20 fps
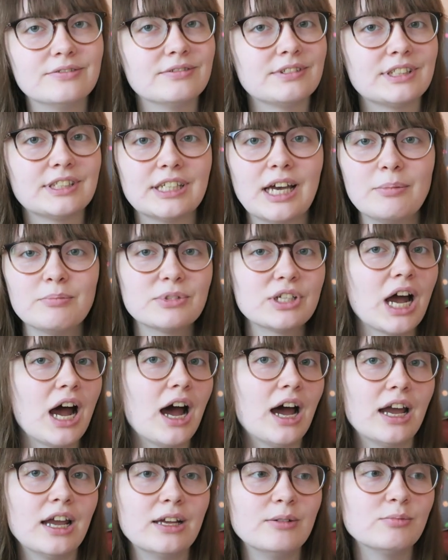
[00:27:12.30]

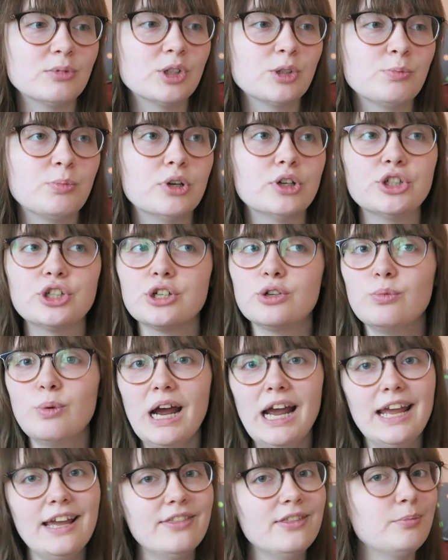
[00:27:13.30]
sometimes push
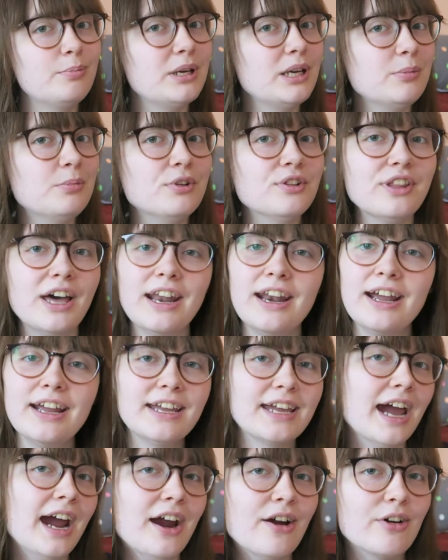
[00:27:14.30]
away the people that I
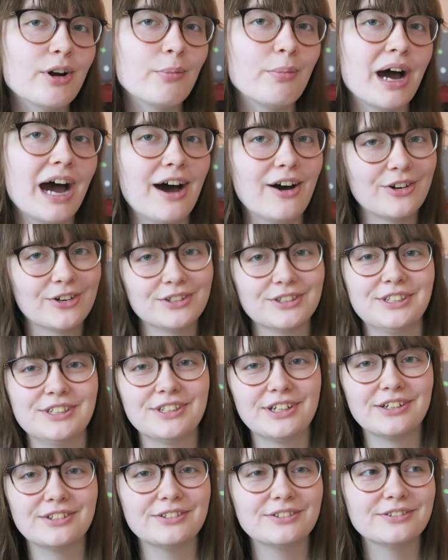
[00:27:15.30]
care about,
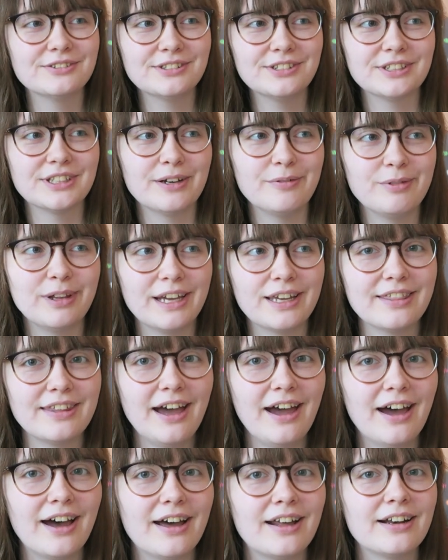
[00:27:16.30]
you know, stuff like
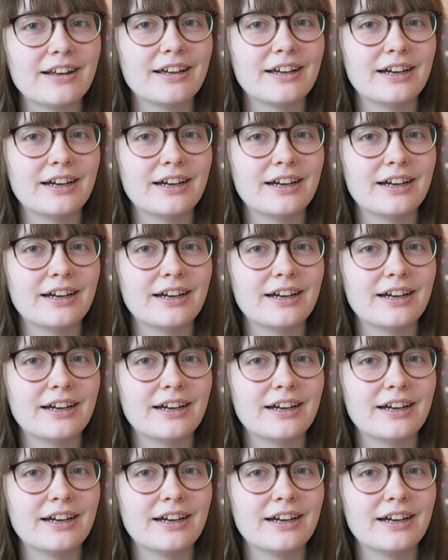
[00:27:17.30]
that.